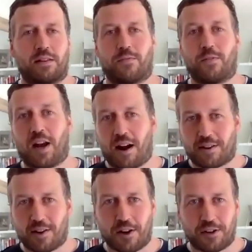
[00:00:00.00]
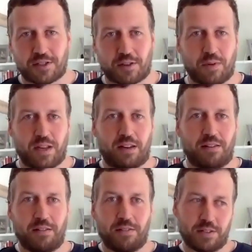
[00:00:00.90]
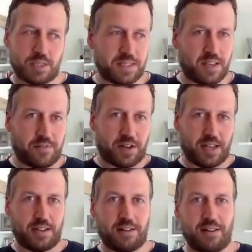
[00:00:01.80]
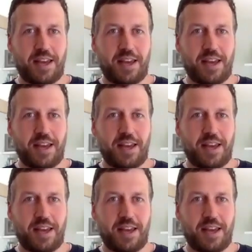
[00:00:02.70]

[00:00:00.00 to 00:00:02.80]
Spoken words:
It's very hard to hire somebody specifically